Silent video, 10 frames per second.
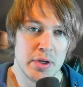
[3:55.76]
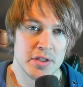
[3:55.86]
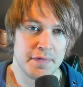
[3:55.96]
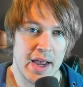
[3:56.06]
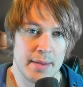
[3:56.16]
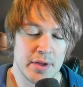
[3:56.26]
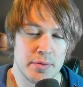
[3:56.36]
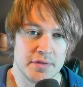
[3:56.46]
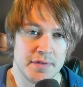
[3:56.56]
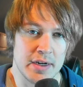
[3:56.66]
Bill's family
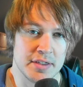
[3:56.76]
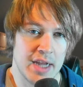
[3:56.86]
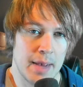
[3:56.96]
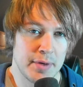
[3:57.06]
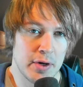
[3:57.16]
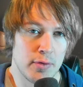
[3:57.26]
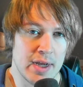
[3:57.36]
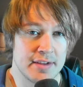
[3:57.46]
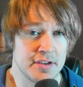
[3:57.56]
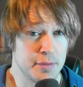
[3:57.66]
was very skeptical
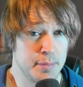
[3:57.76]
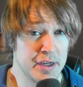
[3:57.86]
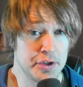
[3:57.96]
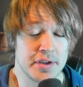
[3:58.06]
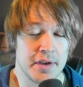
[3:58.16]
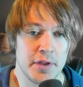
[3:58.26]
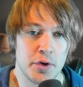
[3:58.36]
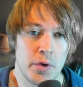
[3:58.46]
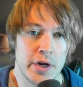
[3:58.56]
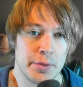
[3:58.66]
and suspicious of the
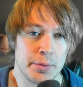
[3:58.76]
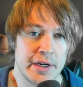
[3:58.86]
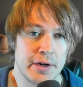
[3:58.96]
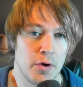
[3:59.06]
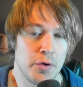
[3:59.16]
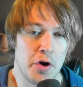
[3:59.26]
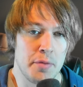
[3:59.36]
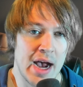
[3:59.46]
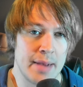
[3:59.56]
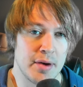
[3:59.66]
23-year-old
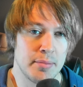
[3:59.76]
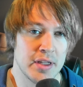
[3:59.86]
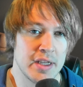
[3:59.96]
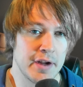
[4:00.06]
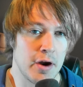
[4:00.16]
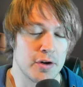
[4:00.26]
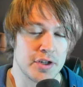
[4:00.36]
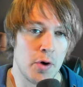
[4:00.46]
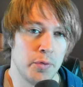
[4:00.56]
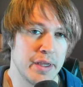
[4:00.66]
Omaima, believing her
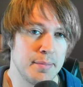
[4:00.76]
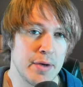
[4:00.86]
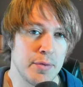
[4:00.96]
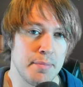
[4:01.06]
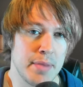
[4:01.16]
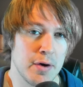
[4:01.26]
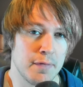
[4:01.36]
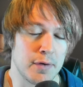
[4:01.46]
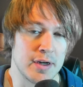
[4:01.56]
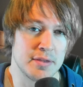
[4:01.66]
only be with Bill
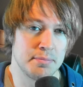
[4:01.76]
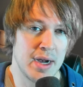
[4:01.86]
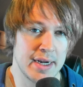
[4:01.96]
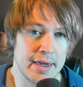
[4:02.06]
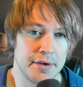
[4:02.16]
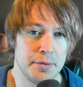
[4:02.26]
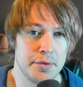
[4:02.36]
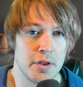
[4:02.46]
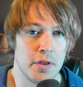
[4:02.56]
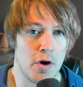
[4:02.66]
for his money due
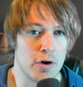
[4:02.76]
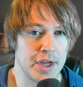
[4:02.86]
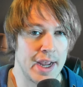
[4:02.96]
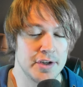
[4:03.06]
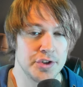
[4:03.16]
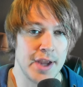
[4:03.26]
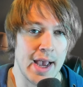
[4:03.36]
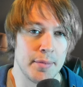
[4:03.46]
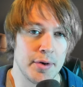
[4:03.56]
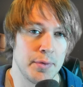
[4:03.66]
to the large age
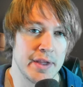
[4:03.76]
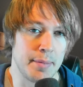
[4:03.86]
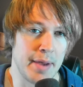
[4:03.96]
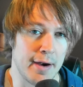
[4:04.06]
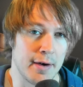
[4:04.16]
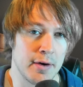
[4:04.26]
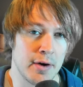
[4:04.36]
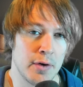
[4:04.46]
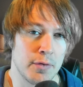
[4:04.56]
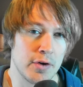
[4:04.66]
gap between the pair.
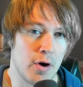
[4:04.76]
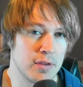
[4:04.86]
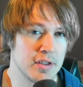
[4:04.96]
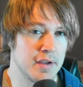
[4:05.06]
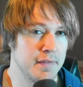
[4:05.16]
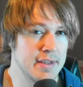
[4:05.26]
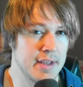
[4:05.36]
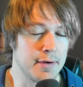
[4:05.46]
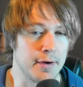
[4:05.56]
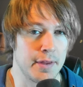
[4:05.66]
Regardless of these
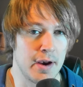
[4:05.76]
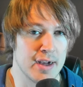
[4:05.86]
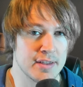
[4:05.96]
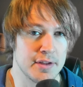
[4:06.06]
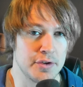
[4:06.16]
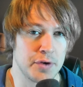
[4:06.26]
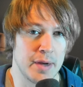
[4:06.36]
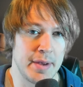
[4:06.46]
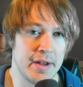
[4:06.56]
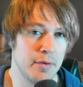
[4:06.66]
inner thoughts, the
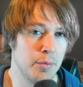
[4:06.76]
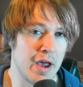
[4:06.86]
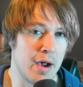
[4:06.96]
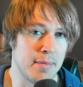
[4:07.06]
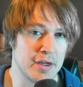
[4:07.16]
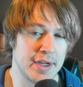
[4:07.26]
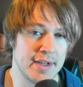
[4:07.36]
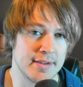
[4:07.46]
trip ended without much